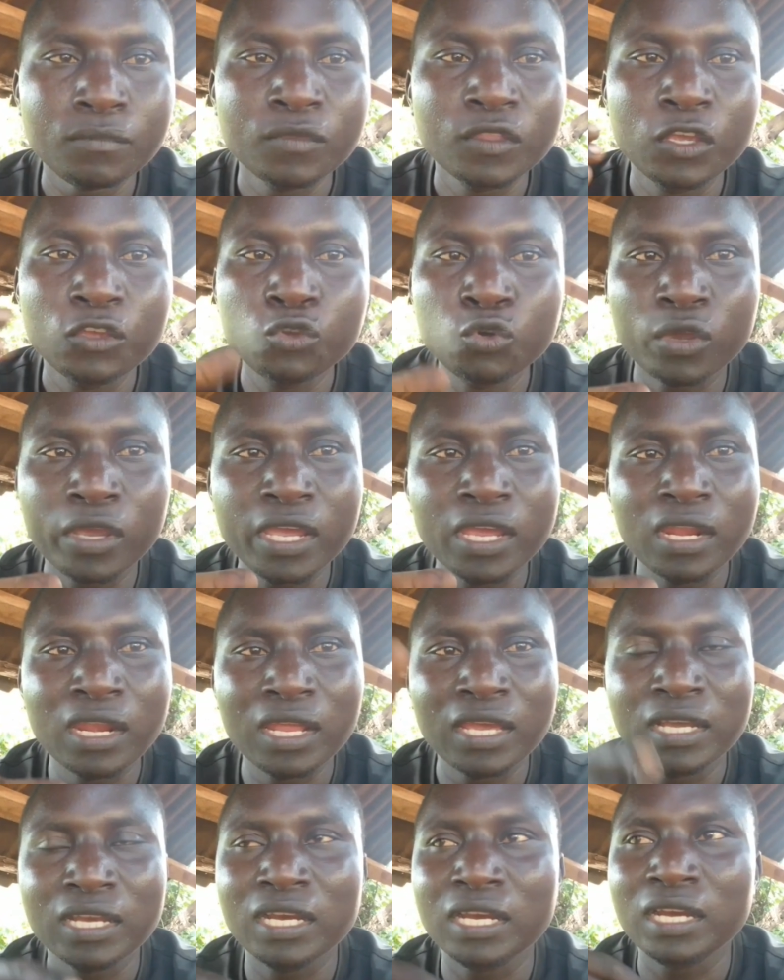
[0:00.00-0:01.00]
you can
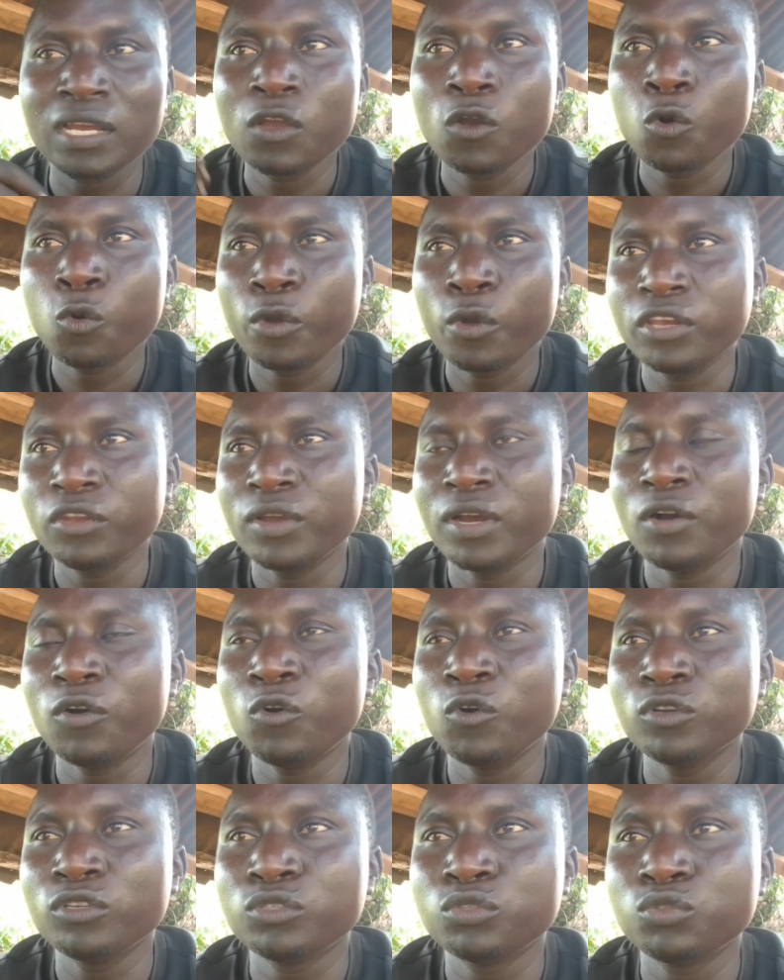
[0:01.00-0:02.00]
like when you are
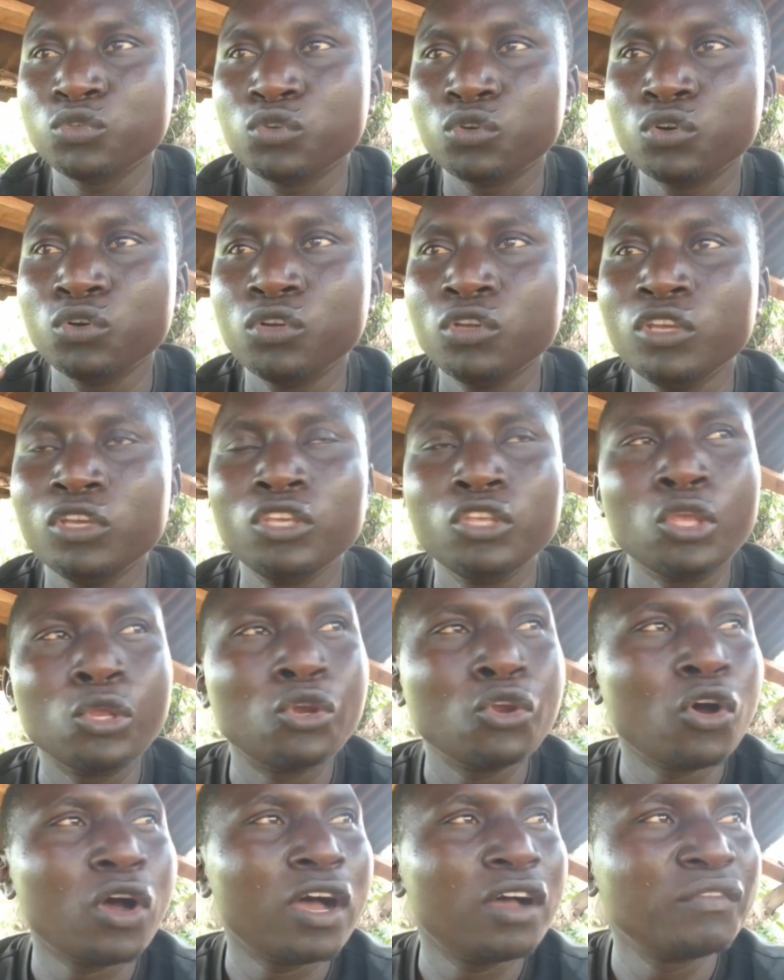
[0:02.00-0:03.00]
old, you know, you don't
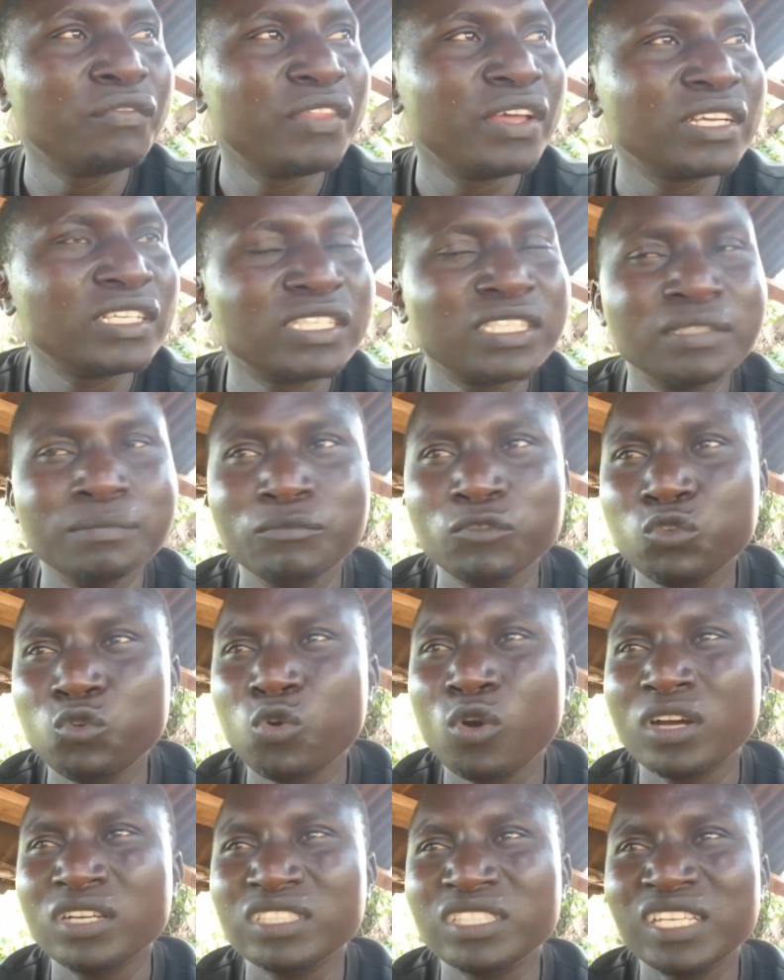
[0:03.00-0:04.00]
have that, you
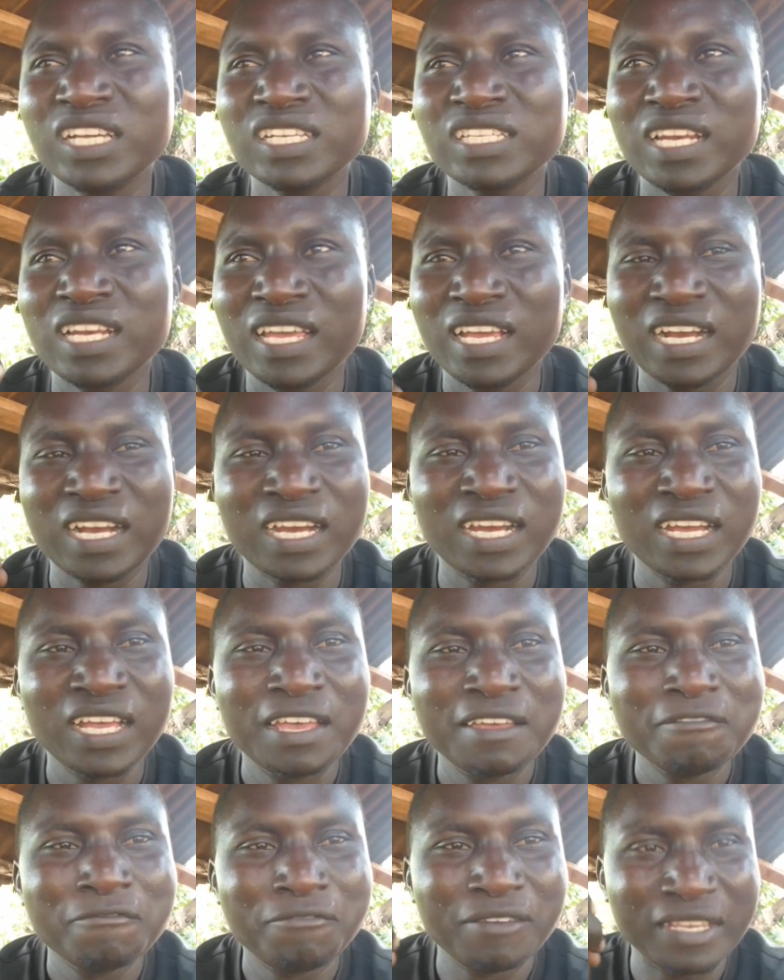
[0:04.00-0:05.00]
are just like
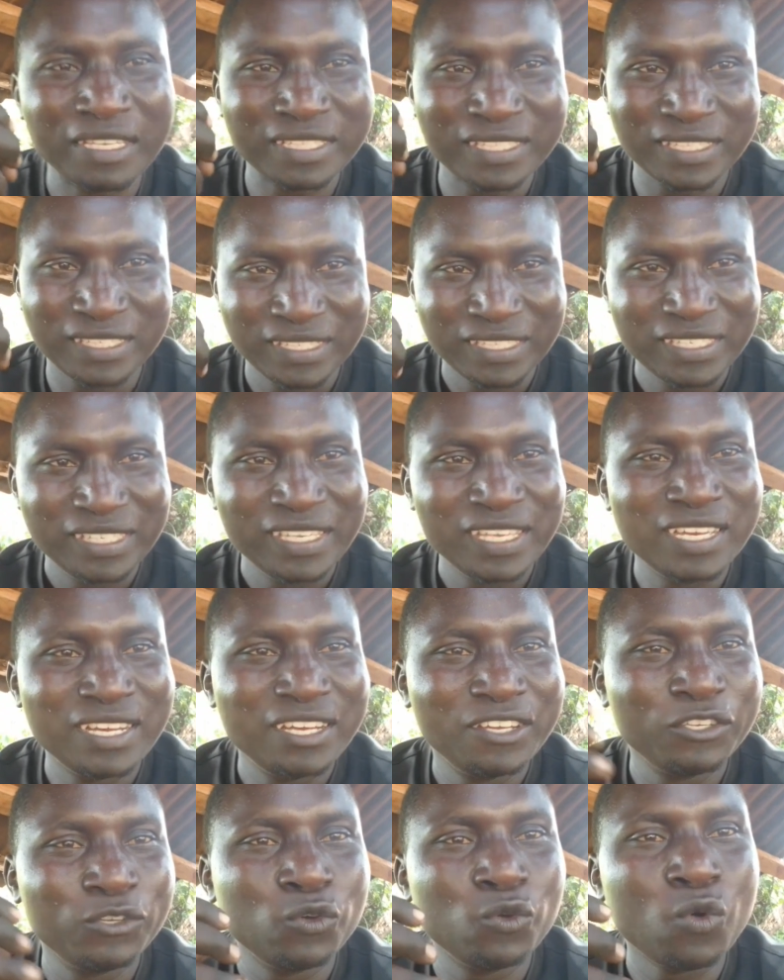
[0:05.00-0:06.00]
fixed, yeah,
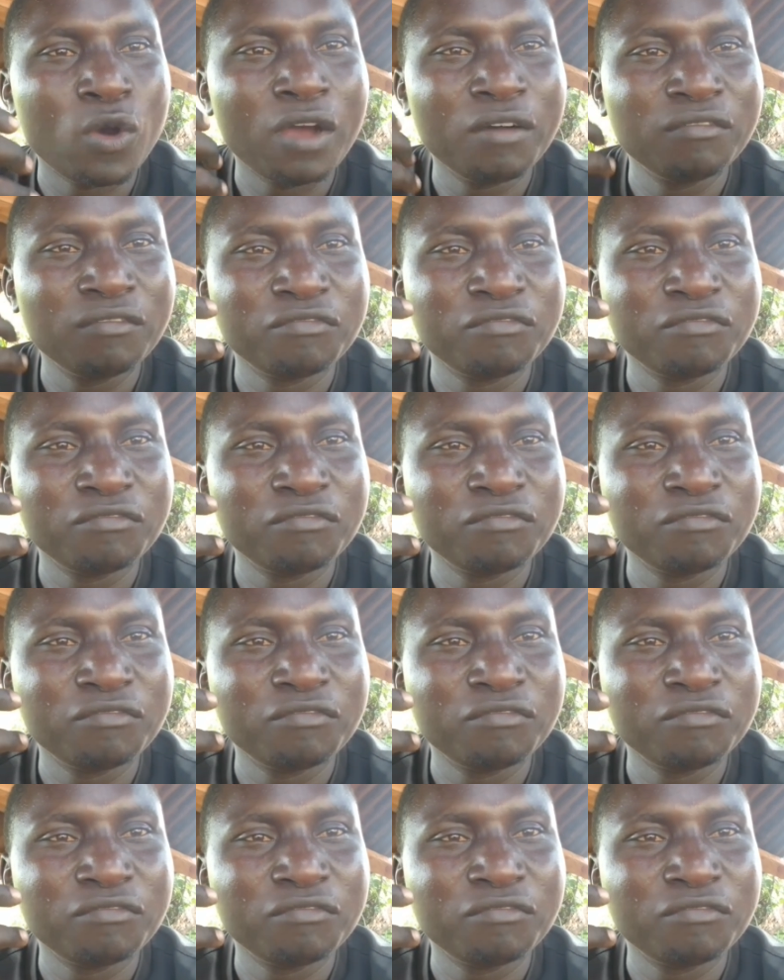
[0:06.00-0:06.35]
you have